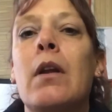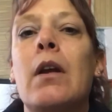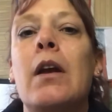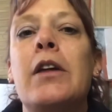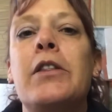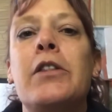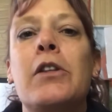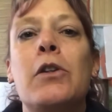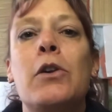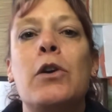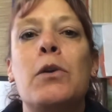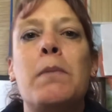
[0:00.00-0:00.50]

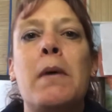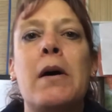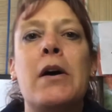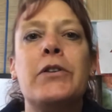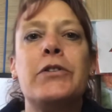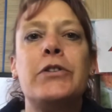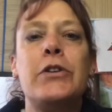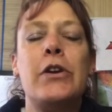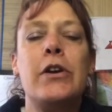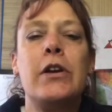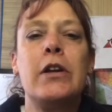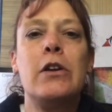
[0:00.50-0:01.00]
Hit the little
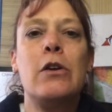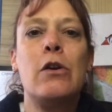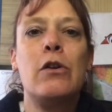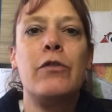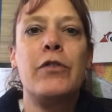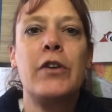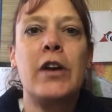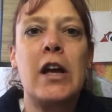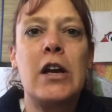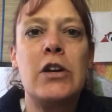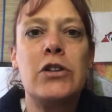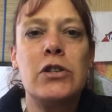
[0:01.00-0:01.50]
bell so you get
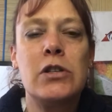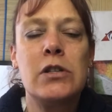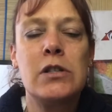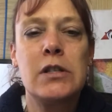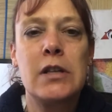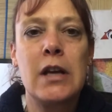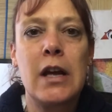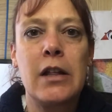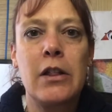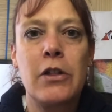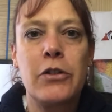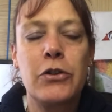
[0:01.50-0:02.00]
notifications
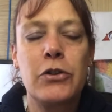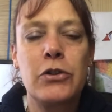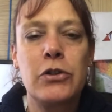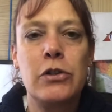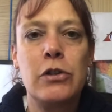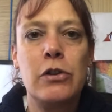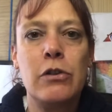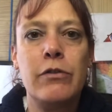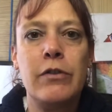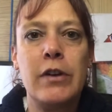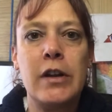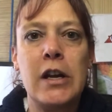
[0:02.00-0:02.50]
saying that there's
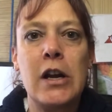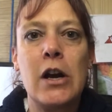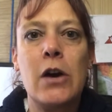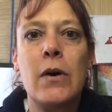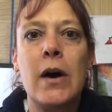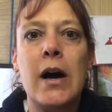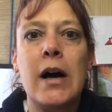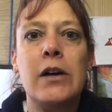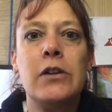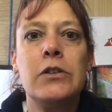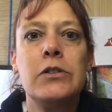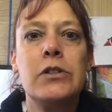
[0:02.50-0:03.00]
a new video
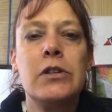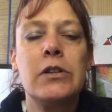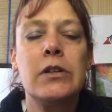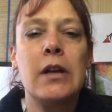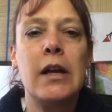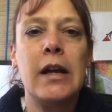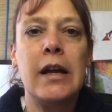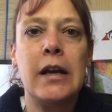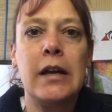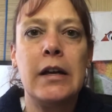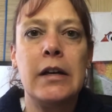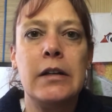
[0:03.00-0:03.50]
out.
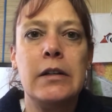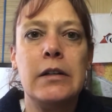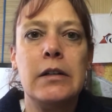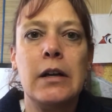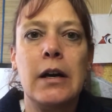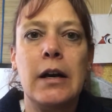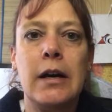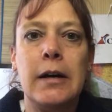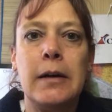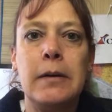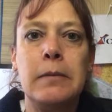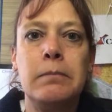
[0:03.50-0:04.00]
And
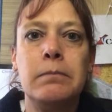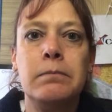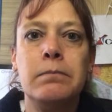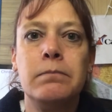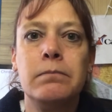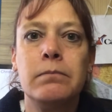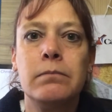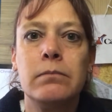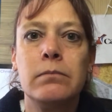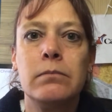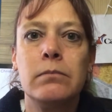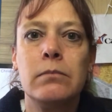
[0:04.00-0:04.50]
I
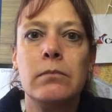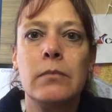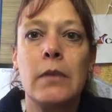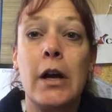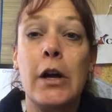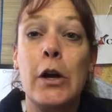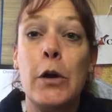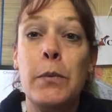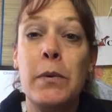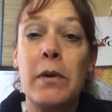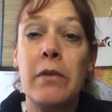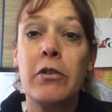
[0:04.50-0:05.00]

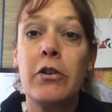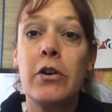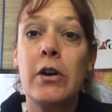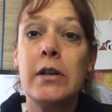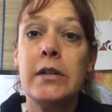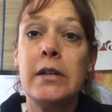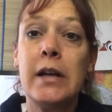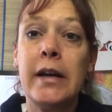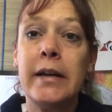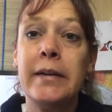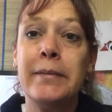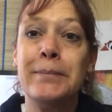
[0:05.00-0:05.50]
hope you have a
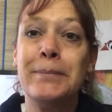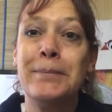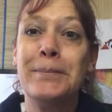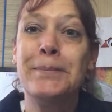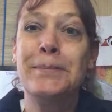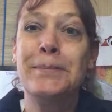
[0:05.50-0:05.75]
great day.